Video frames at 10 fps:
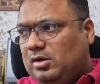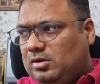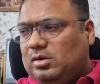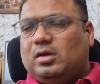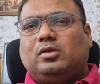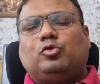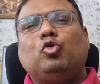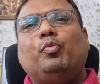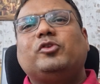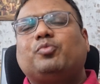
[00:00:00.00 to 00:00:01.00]

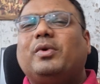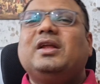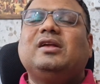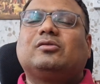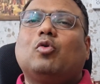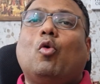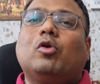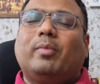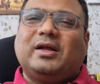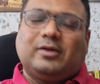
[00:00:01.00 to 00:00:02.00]
too much money is
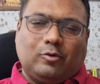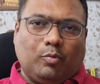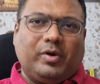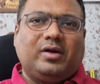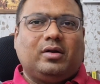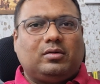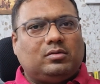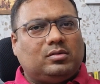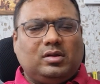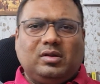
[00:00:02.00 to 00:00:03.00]
owed by that operator,
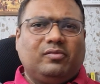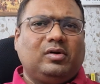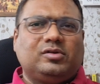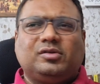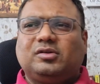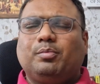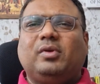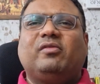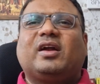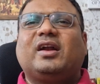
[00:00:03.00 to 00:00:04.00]
then they will just
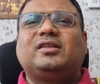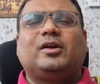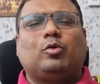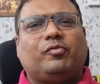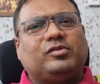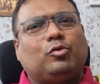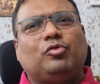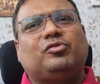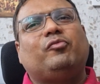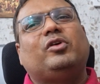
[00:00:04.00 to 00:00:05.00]
simply vacate that office, go
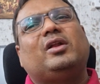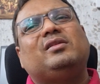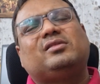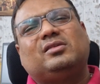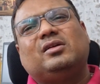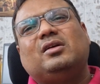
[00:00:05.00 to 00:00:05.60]
somewhere else.